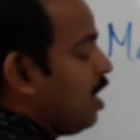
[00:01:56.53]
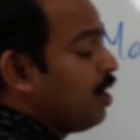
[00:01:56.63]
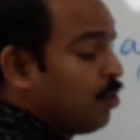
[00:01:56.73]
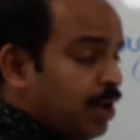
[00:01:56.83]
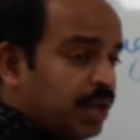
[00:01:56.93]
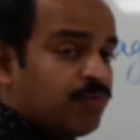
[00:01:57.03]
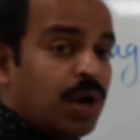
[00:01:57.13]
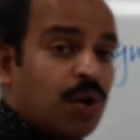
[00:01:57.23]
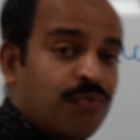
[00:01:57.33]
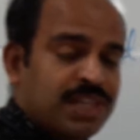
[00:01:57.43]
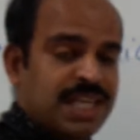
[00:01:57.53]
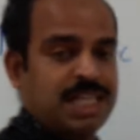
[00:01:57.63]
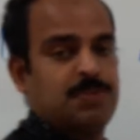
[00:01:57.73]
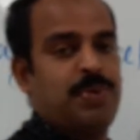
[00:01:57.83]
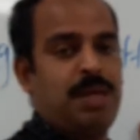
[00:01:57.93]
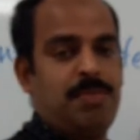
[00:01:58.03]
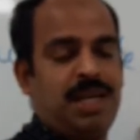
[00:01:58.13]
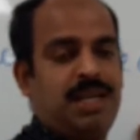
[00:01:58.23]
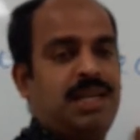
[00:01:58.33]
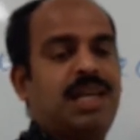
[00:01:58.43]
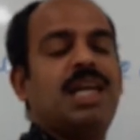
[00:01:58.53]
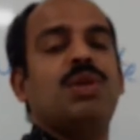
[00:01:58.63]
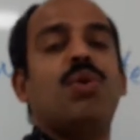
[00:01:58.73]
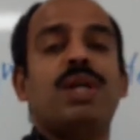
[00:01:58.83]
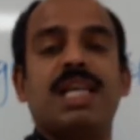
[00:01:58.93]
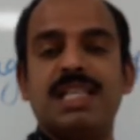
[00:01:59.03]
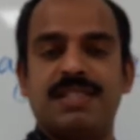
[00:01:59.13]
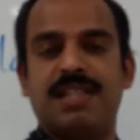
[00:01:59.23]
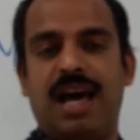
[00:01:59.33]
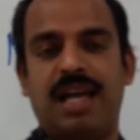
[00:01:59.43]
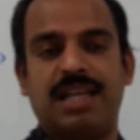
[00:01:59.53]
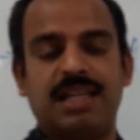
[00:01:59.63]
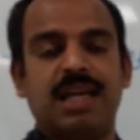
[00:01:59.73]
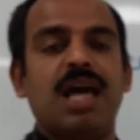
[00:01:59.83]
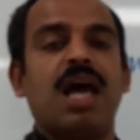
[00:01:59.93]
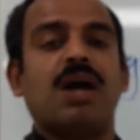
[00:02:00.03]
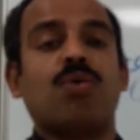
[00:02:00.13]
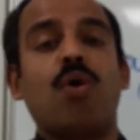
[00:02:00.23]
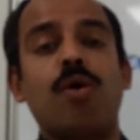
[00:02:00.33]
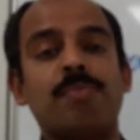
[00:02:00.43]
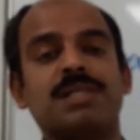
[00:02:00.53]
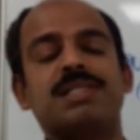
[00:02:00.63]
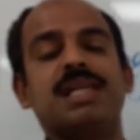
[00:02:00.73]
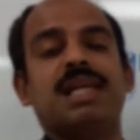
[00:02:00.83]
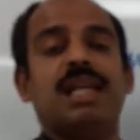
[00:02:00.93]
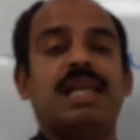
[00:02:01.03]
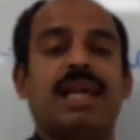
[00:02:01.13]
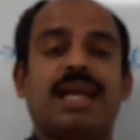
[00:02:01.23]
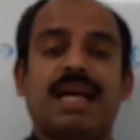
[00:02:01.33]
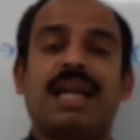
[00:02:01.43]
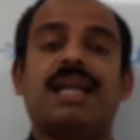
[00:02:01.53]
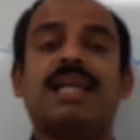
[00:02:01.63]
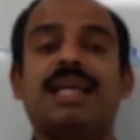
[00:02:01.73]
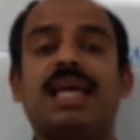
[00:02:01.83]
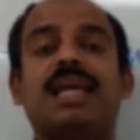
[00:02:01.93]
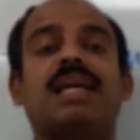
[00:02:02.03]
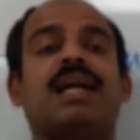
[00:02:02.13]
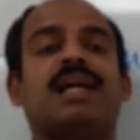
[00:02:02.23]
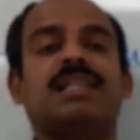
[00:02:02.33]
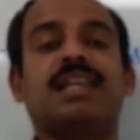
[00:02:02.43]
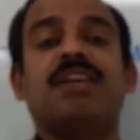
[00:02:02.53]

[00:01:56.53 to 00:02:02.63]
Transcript: during one of his experiments he noticed that compass needle near a current carrying conductor